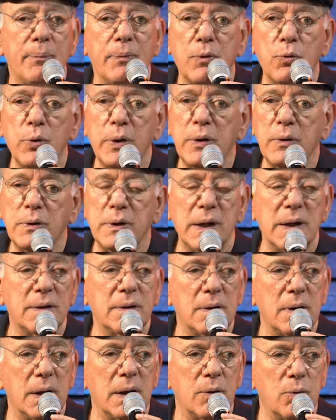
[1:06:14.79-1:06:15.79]
We
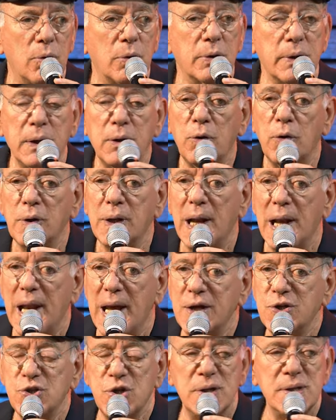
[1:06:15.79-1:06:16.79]
did working on
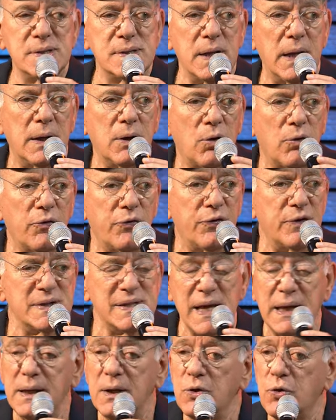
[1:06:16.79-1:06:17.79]
Galatians and on
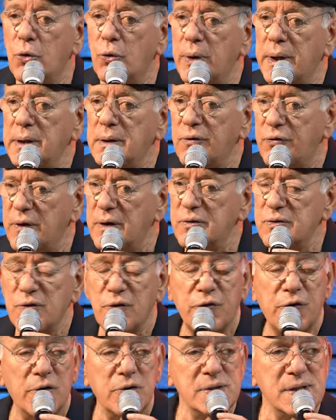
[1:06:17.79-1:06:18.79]
1st and
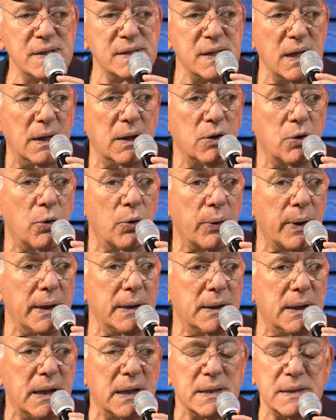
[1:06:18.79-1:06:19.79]
2nd
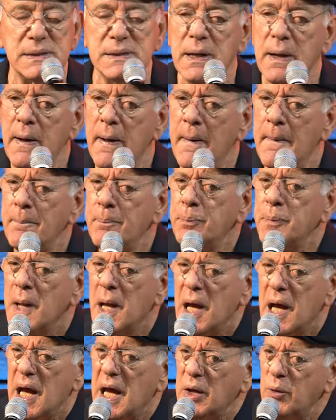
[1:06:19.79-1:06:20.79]
Corinthians,
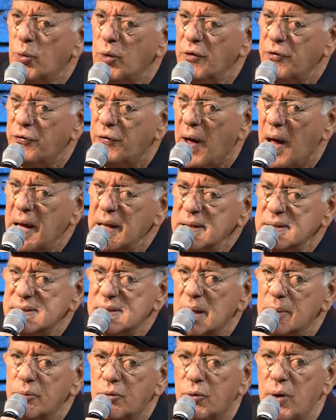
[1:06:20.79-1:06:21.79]
and we find
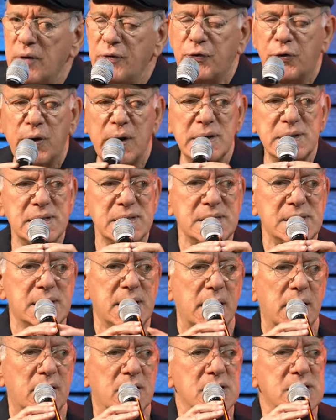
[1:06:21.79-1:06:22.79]
some references
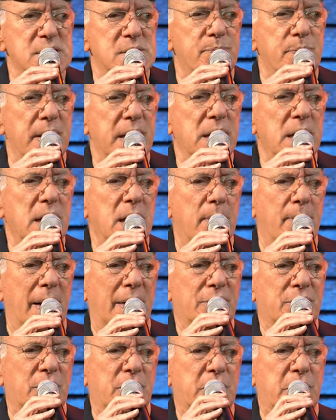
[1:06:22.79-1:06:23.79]
there speaking
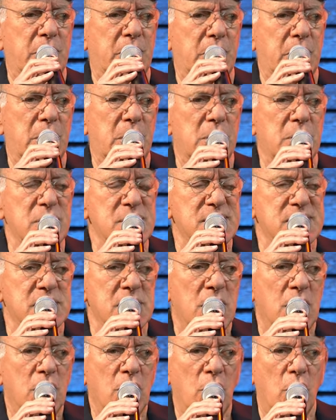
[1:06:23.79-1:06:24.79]
about the curse
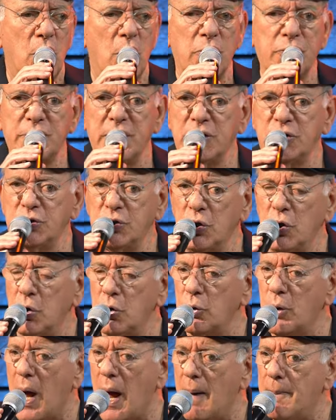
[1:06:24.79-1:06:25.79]
of the
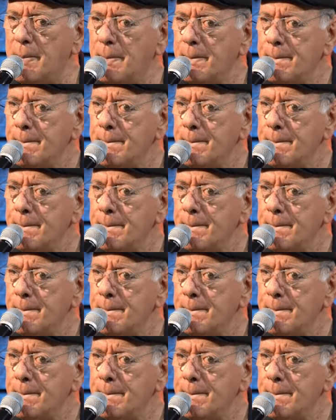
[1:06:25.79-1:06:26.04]
Torah,